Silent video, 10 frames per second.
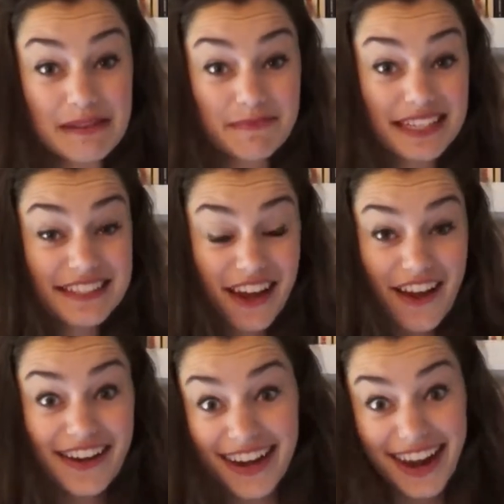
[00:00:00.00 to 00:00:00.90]
be
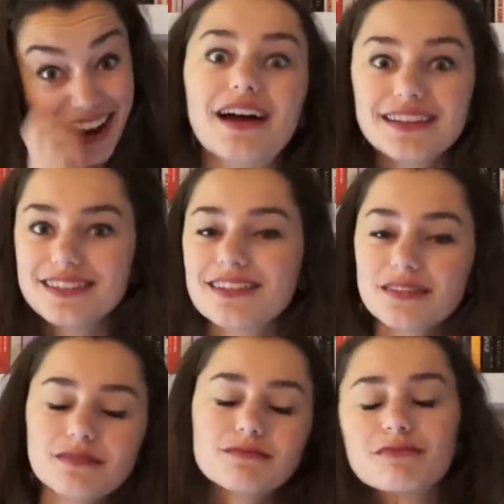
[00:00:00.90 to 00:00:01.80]
done, and
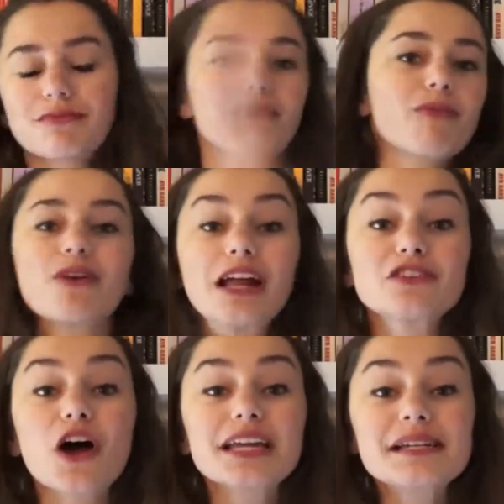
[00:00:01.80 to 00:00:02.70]
we're not
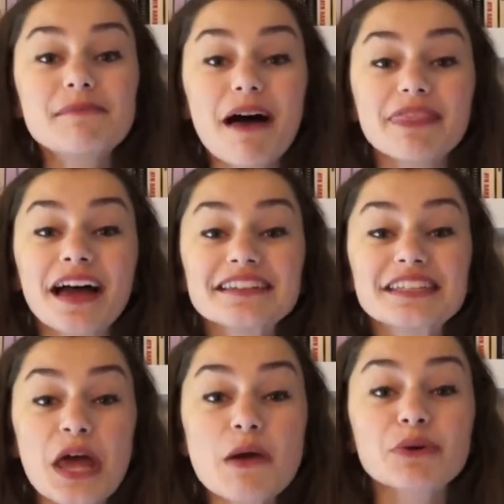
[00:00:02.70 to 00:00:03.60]
talking about that
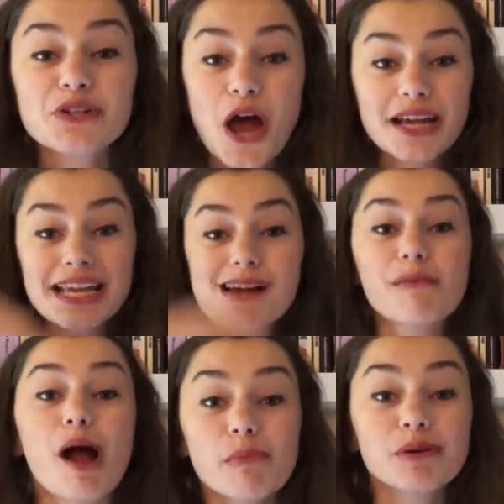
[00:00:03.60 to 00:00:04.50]
today. We're talking
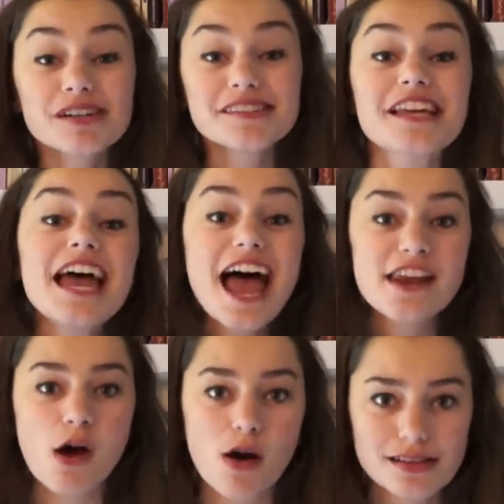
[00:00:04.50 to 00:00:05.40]
about books and
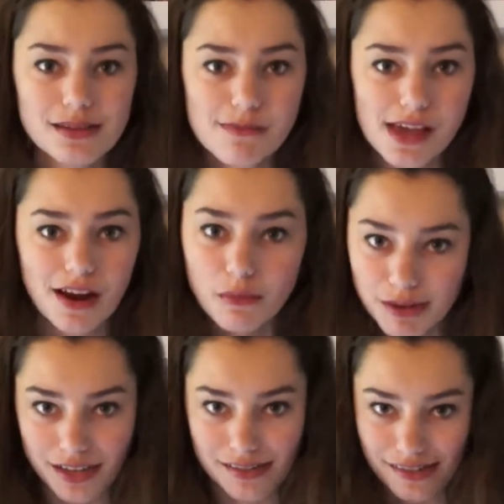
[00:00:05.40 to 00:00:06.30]
how awesome they are,
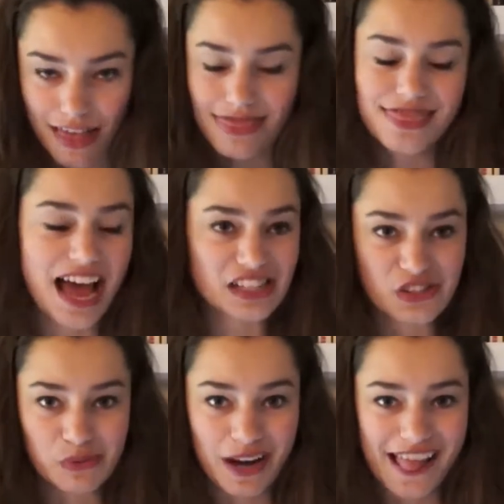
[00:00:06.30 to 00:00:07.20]
because
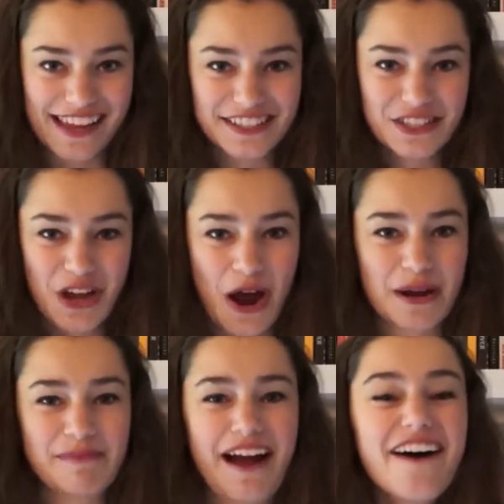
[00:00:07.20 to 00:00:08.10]
that's what I like to talk
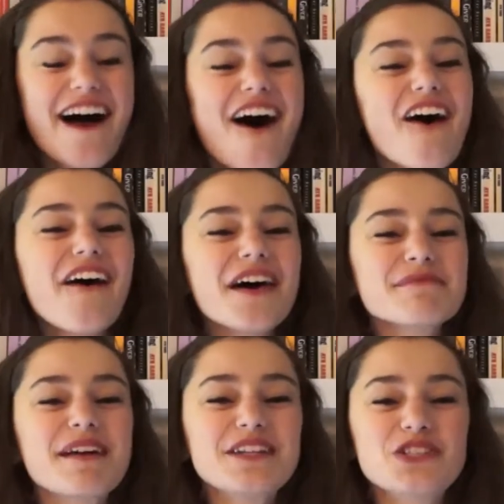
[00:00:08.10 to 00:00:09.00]
about on
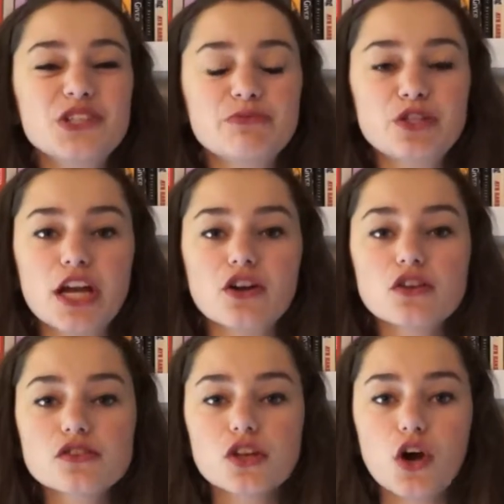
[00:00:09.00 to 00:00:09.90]
my YouTube
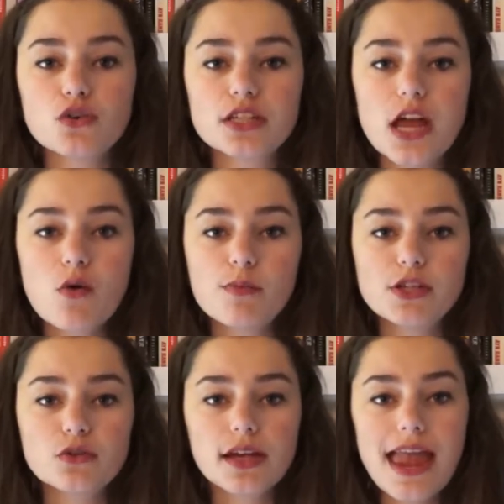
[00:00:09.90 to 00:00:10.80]
channel. So today we'll be
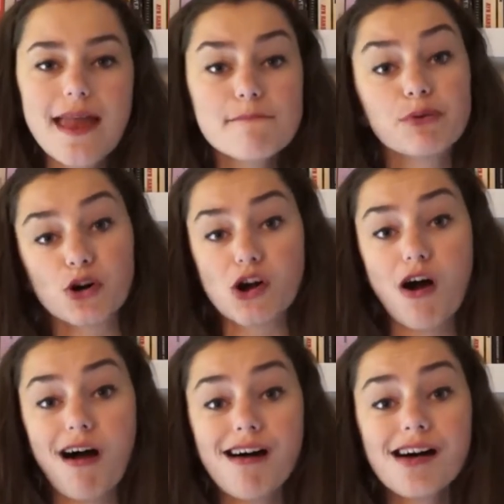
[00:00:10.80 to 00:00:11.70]
doing a book
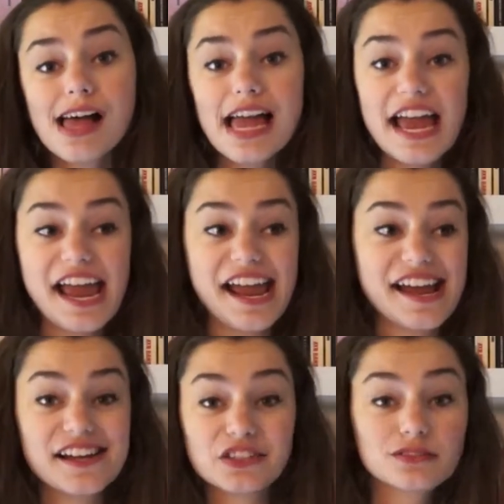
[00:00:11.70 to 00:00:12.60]
haul,
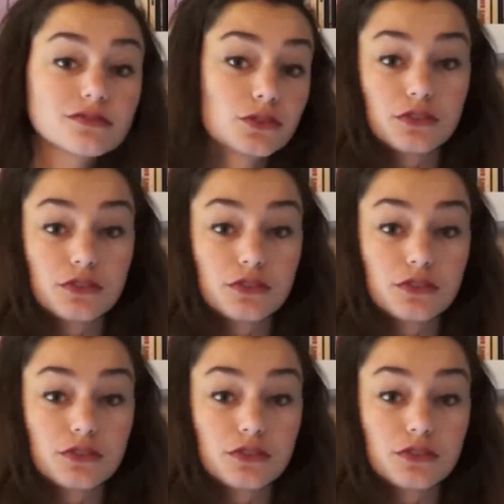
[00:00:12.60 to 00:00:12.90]
and